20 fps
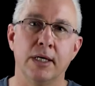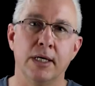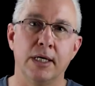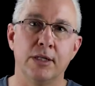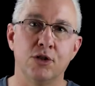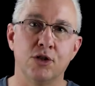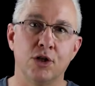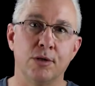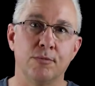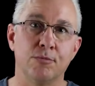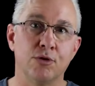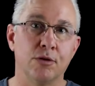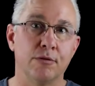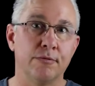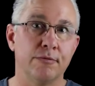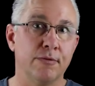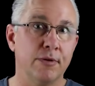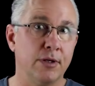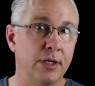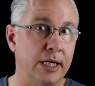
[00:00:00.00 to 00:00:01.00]
in terms
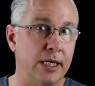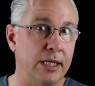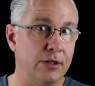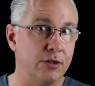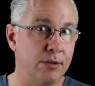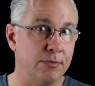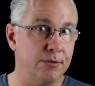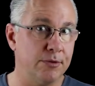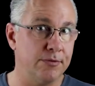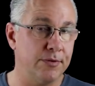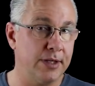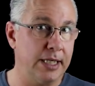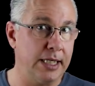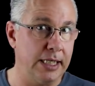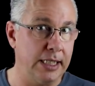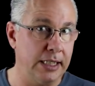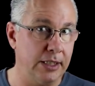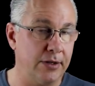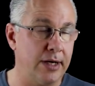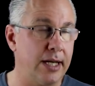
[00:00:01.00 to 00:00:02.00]
of in terms of
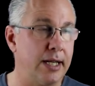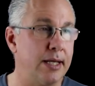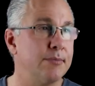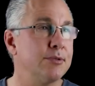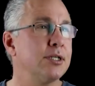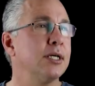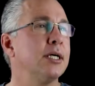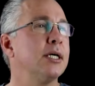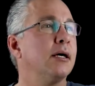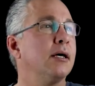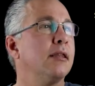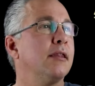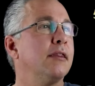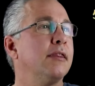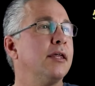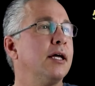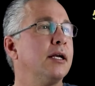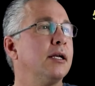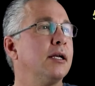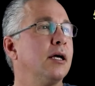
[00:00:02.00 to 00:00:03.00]
kilograms.
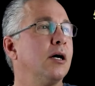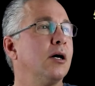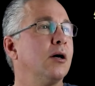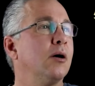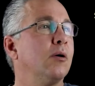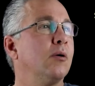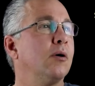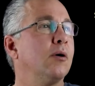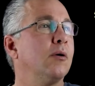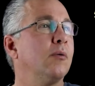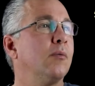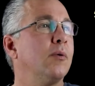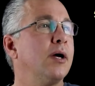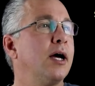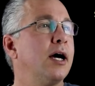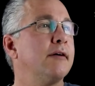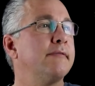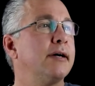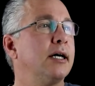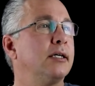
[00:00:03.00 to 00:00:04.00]
Then we
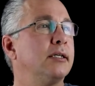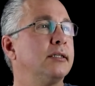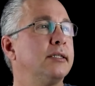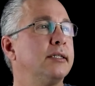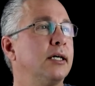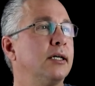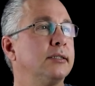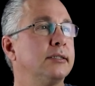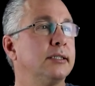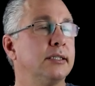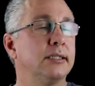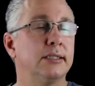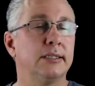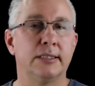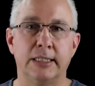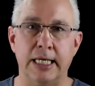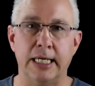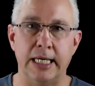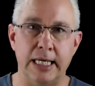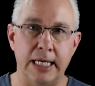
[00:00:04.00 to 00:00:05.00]
have our delta
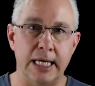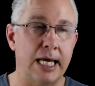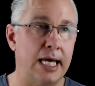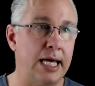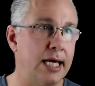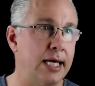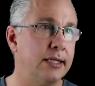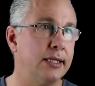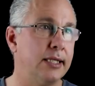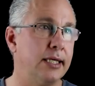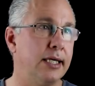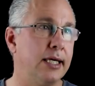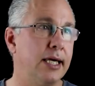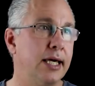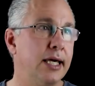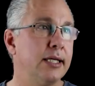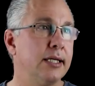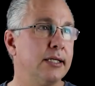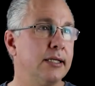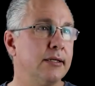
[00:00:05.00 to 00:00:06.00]
T at the
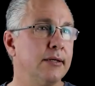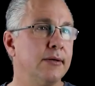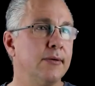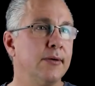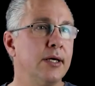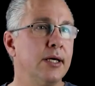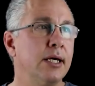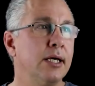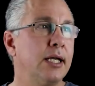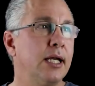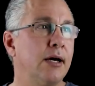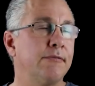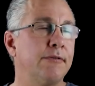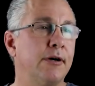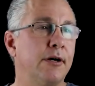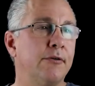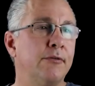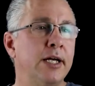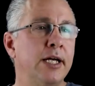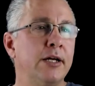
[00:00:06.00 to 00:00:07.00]
end. Now, if
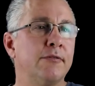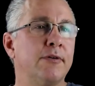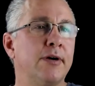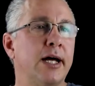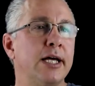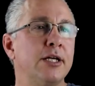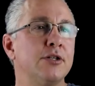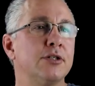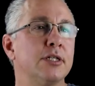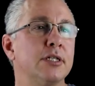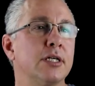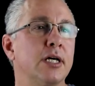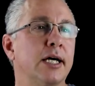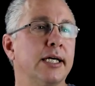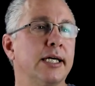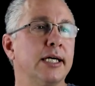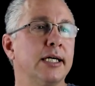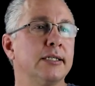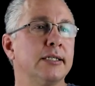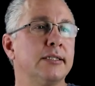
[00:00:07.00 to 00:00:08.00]
I rearrange this,
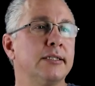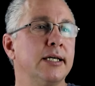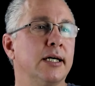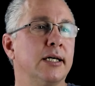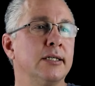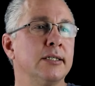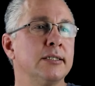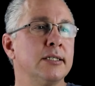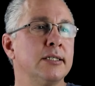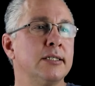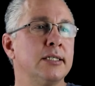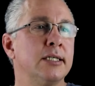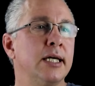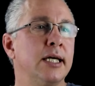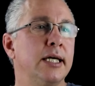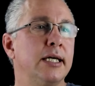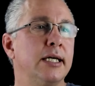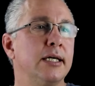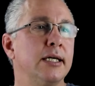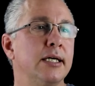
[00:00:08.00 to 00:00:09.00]
I get delta
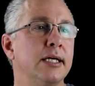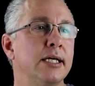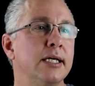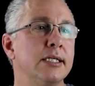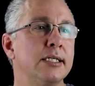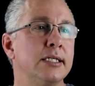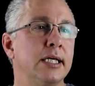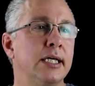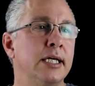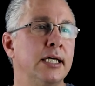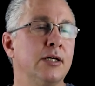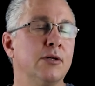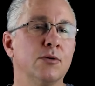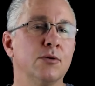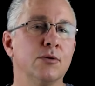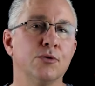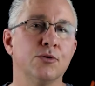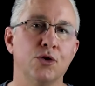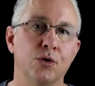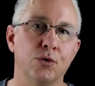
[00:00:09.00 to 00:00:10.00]
T is
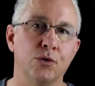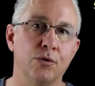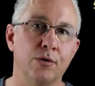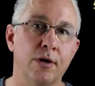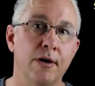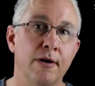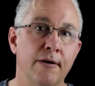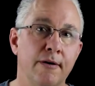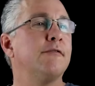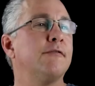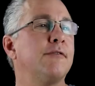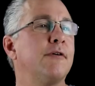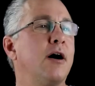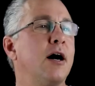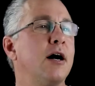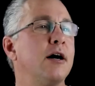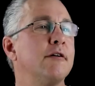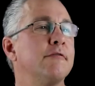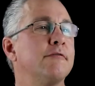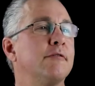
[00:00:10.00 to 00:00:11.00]
equal to
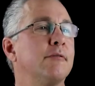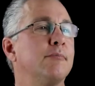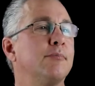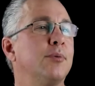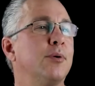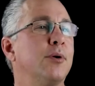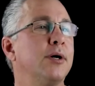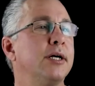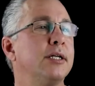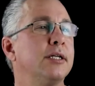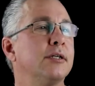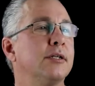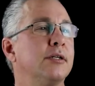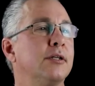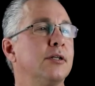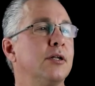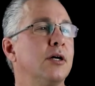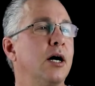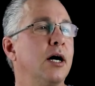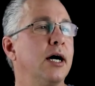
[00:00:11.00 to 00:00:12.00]
five point
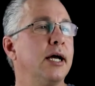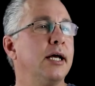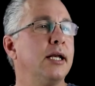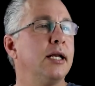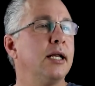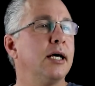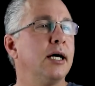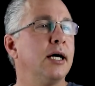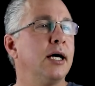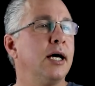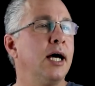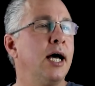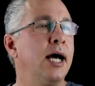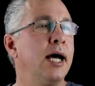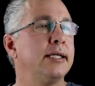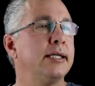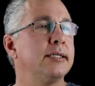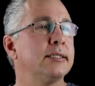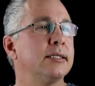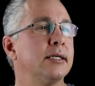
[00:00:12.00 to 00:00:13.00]
nine
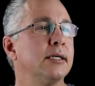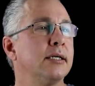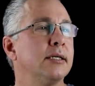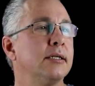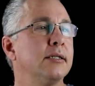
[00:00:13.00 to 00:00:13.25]
eight